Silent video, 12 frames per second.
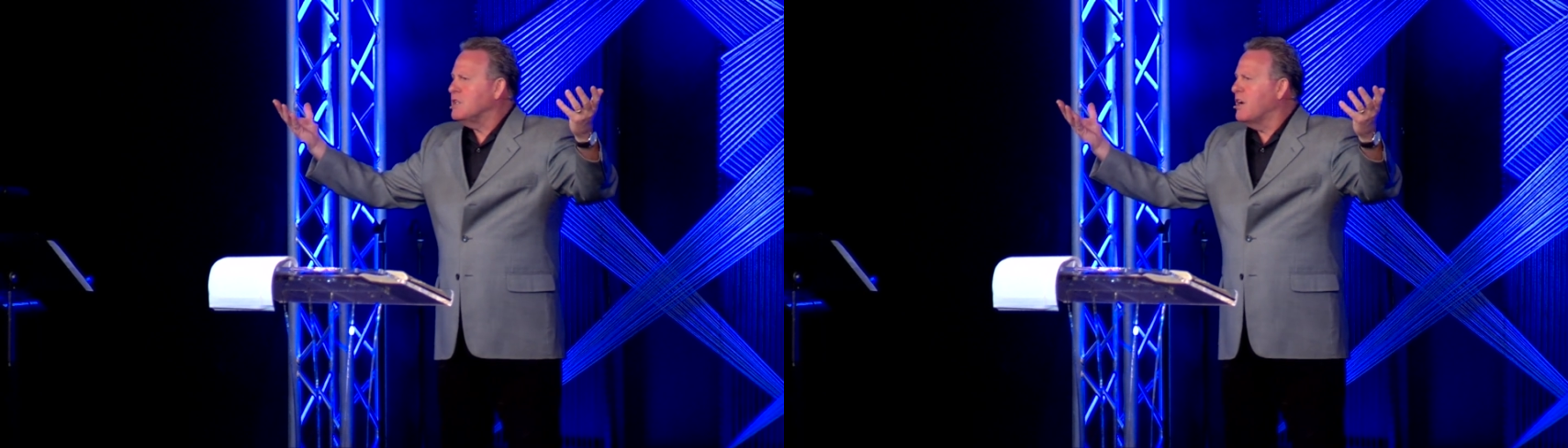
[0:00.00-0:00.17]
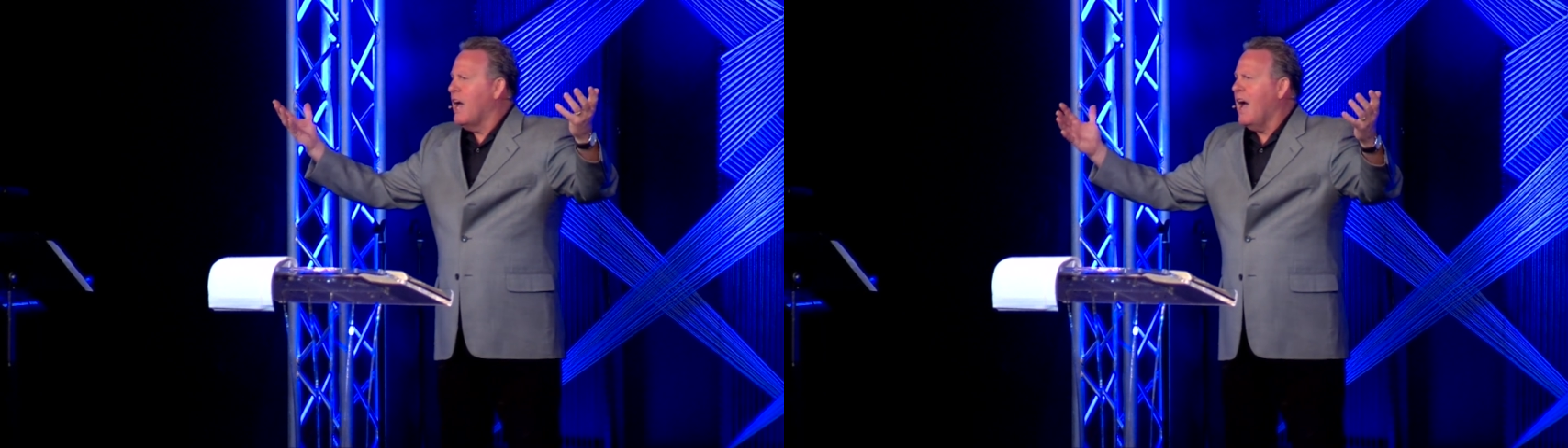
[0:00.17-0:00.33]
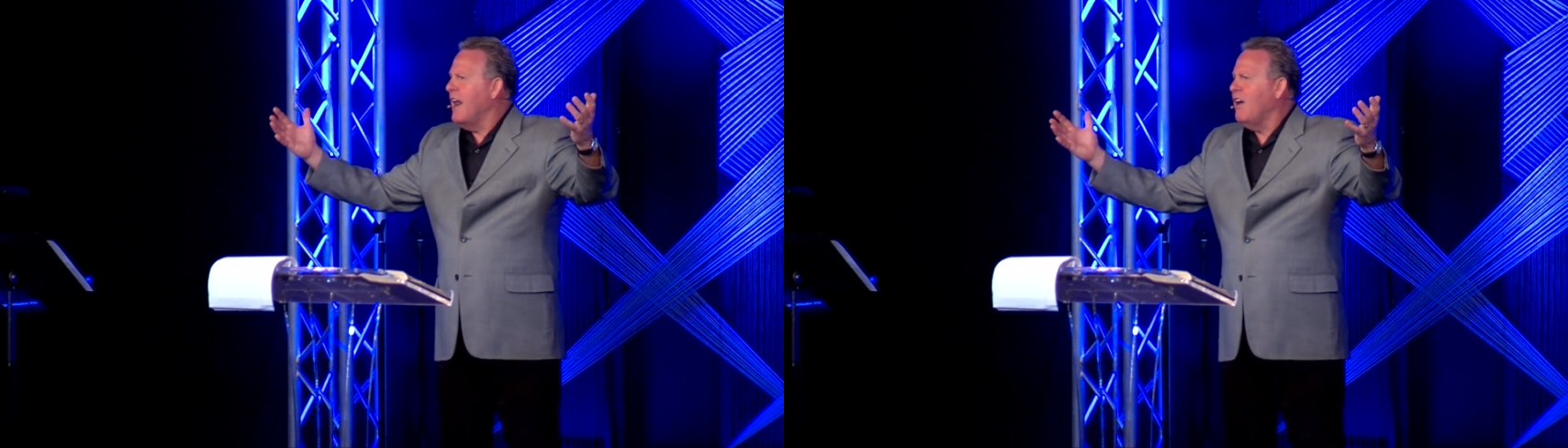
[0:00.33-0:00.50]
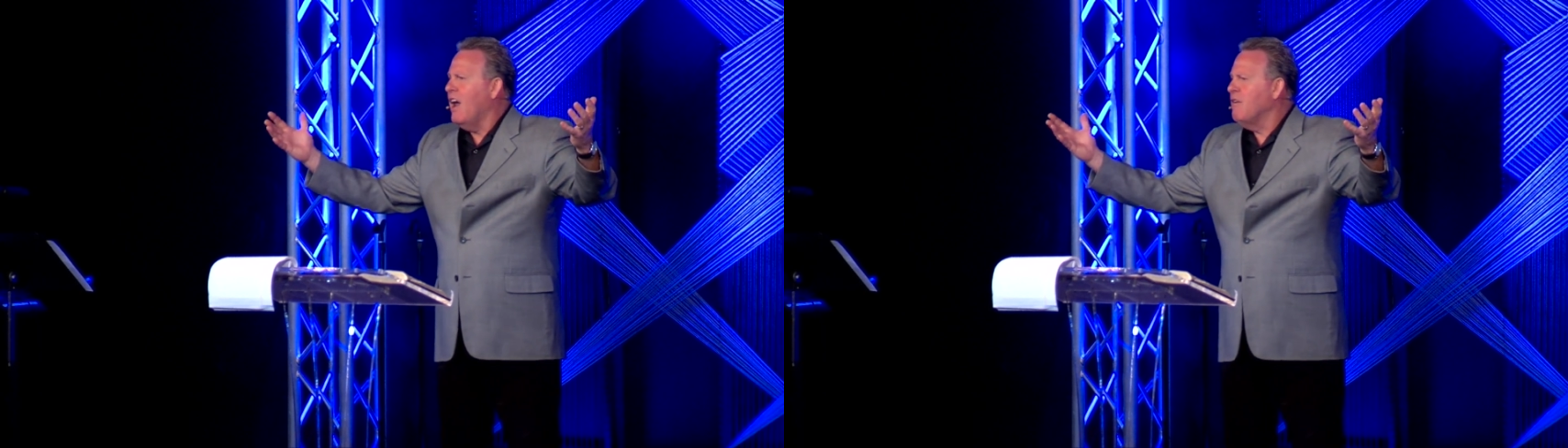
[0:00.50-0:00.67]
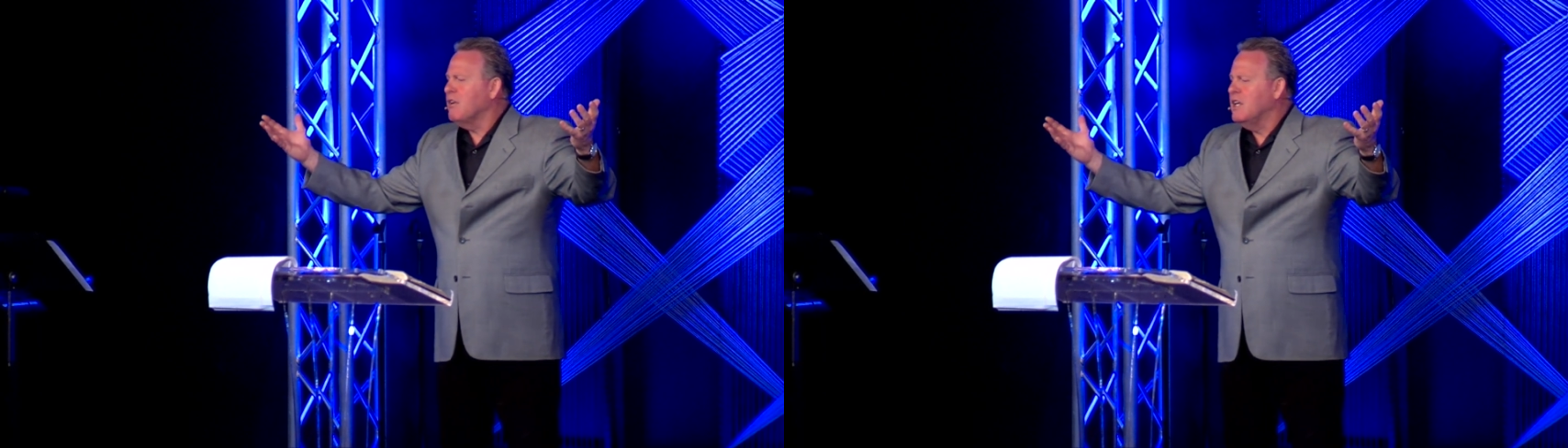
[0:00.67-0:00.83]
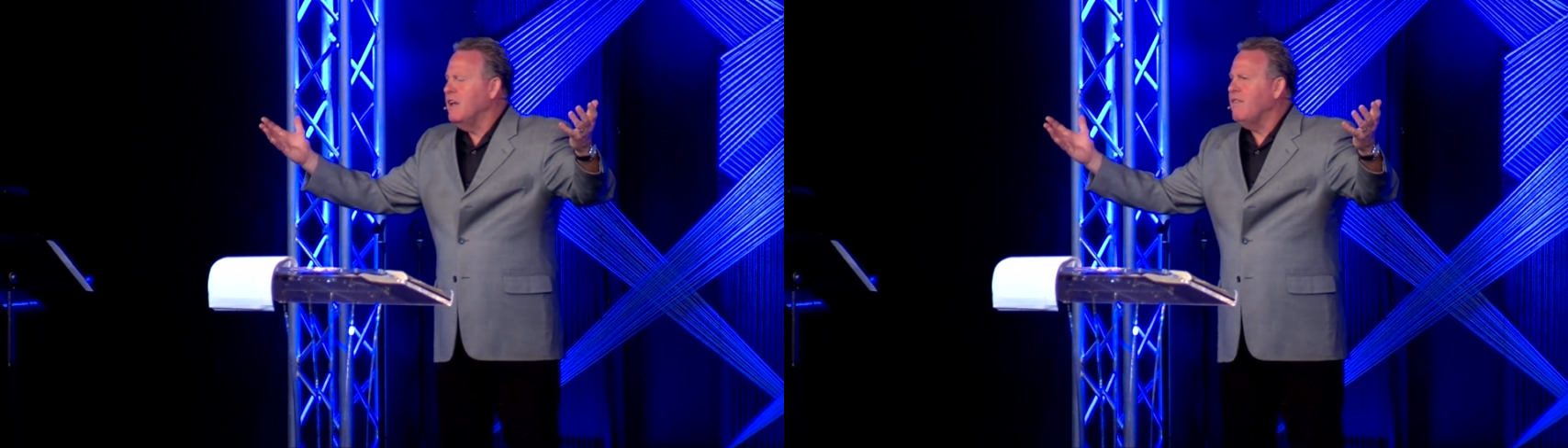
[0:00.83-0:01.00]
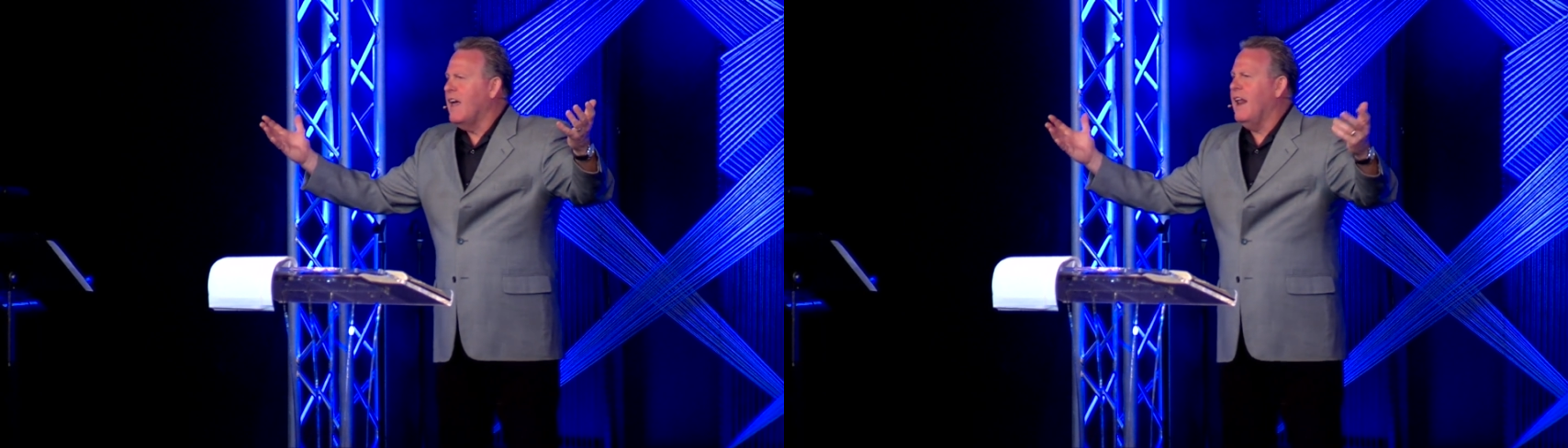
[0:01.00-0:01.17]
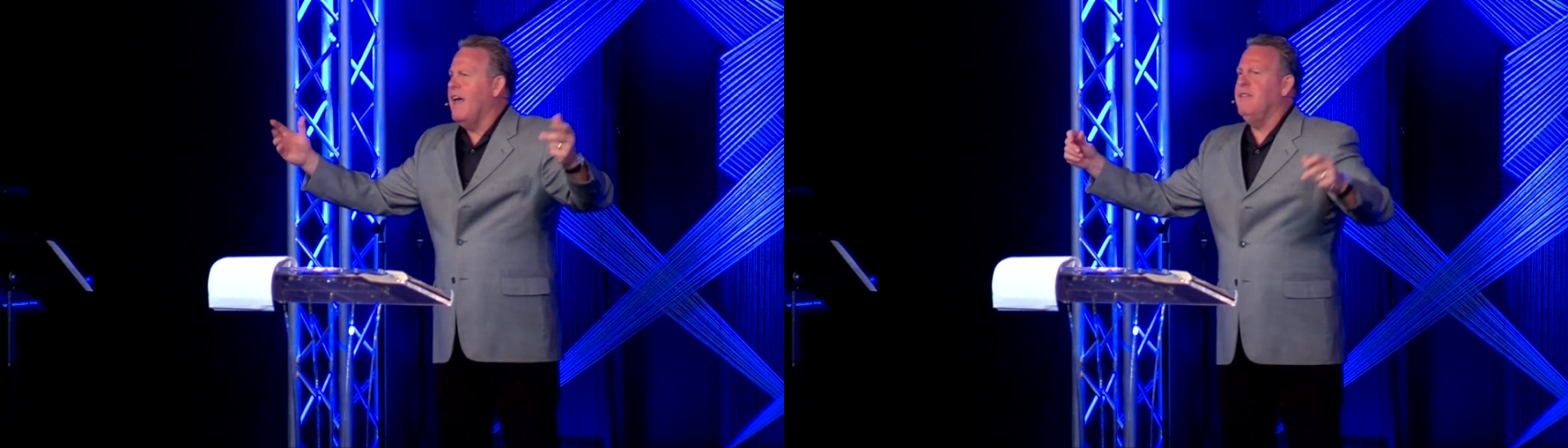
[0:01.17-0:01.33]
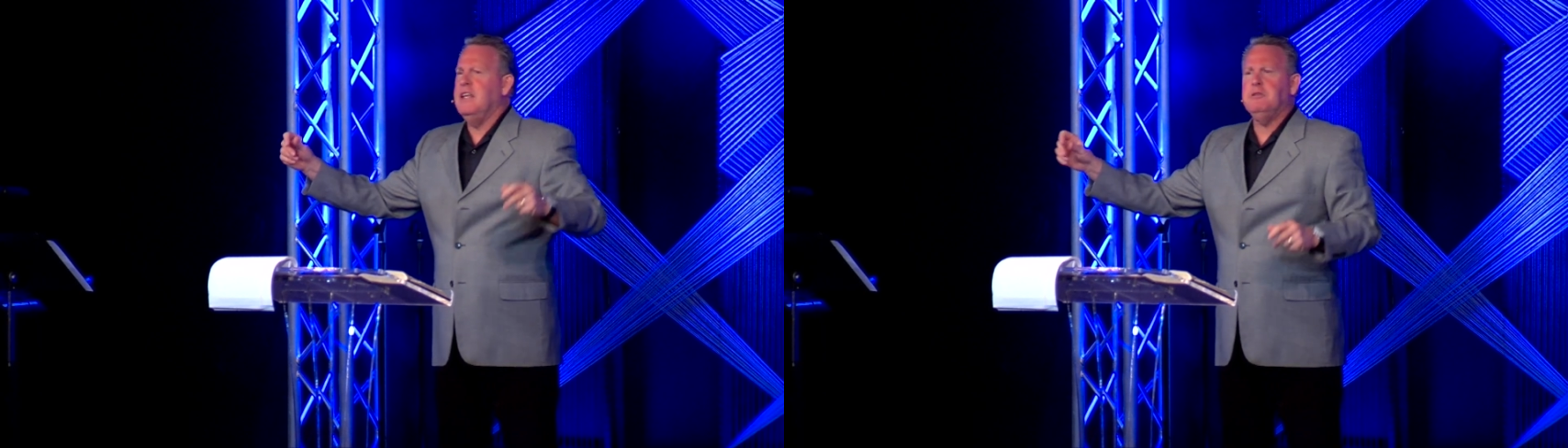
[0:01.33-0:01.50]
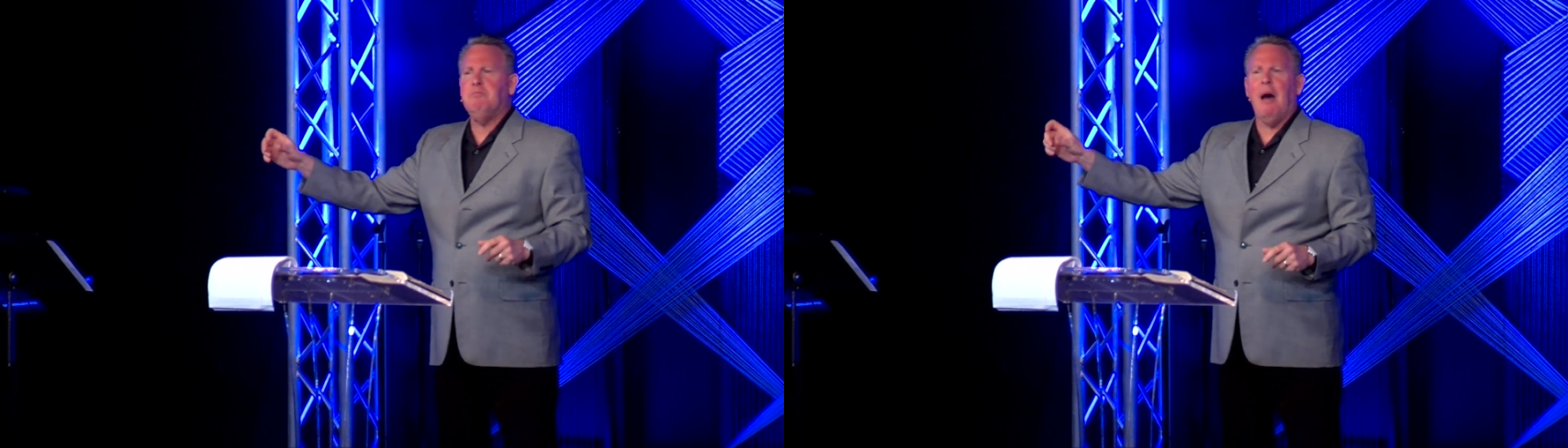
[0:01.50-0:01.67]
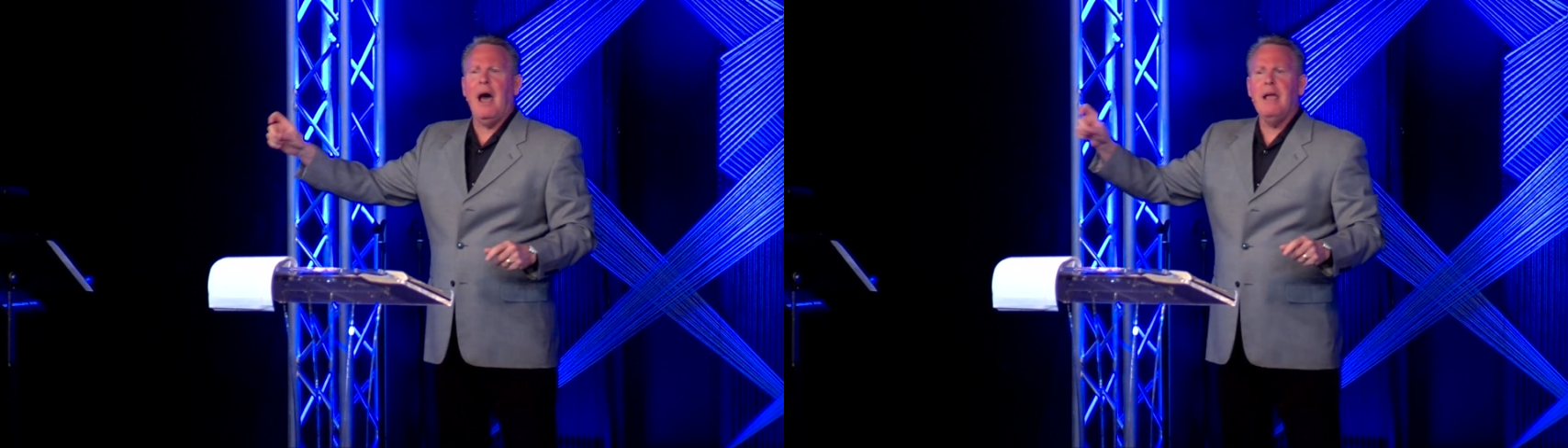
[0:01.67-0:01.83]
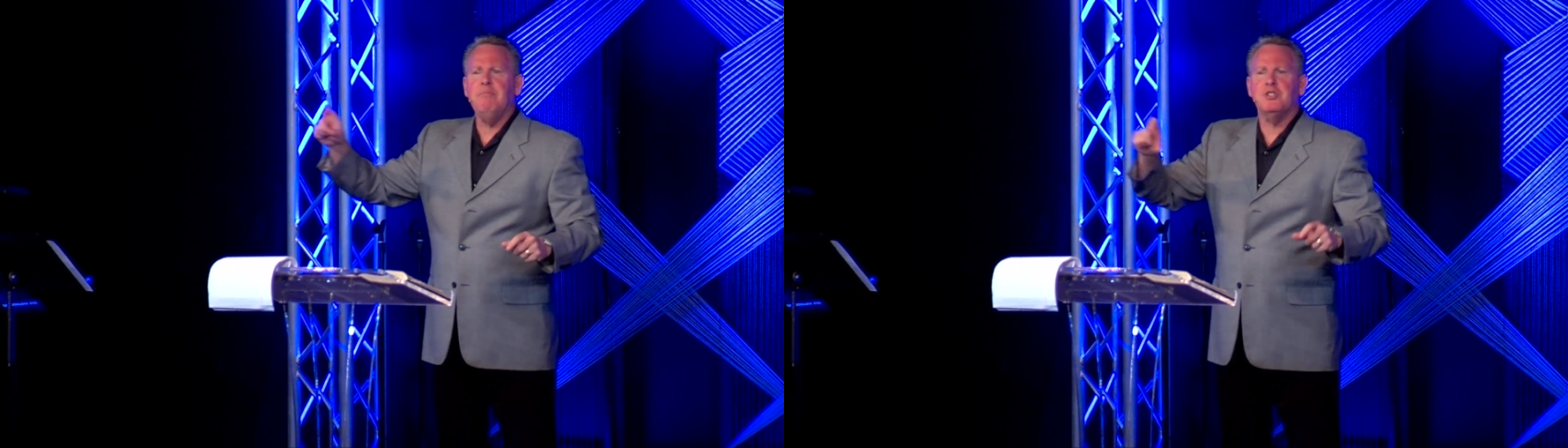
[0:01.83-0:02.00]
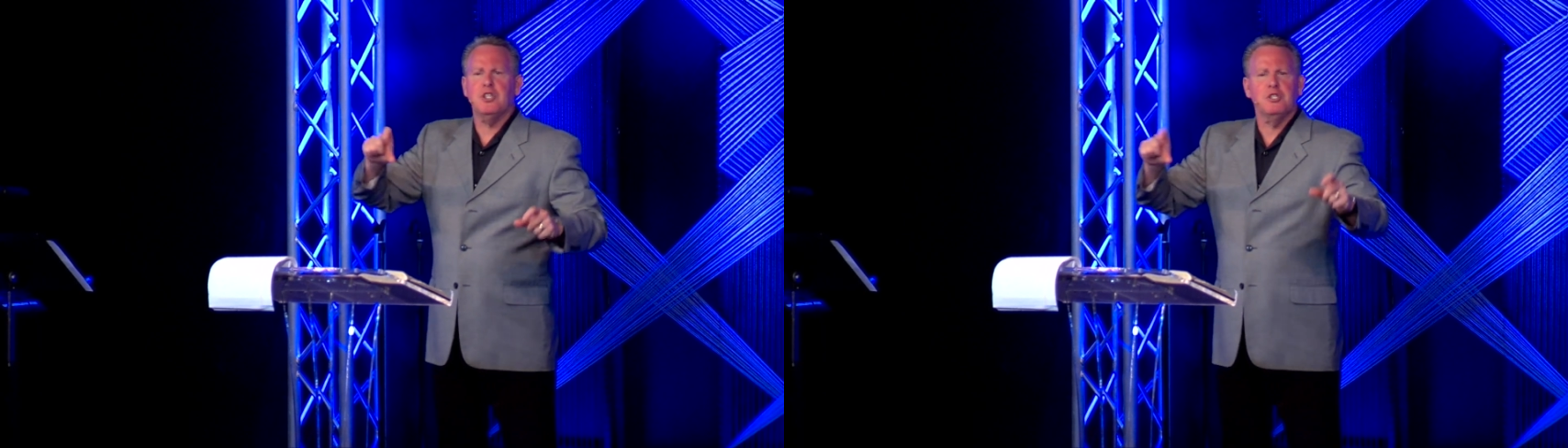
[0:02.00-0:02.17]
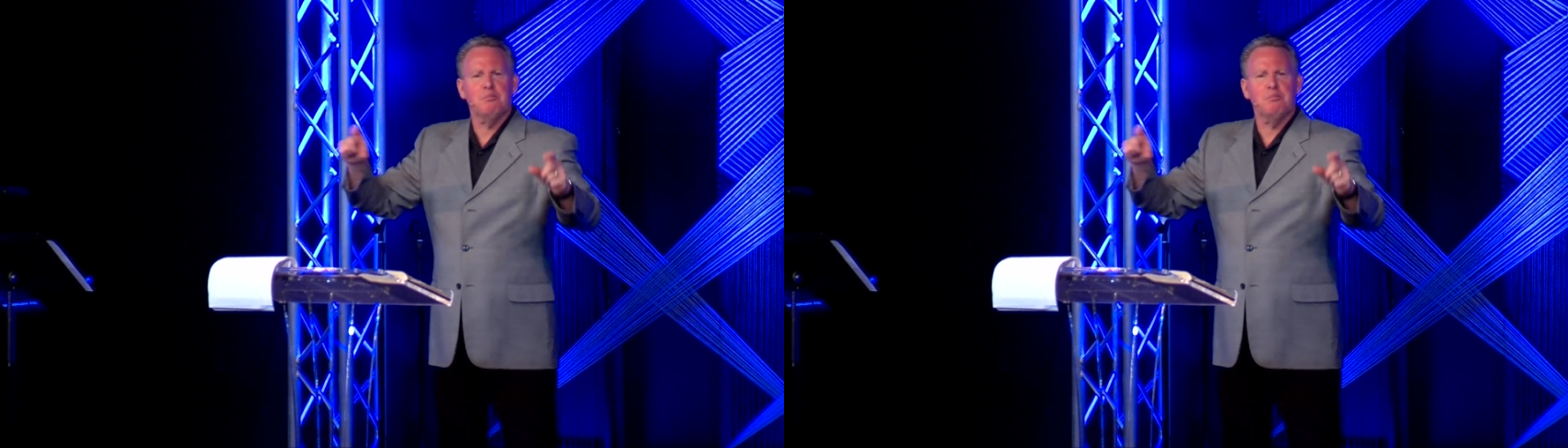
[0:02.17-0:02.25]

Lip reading: I don't get that. And these pipes, this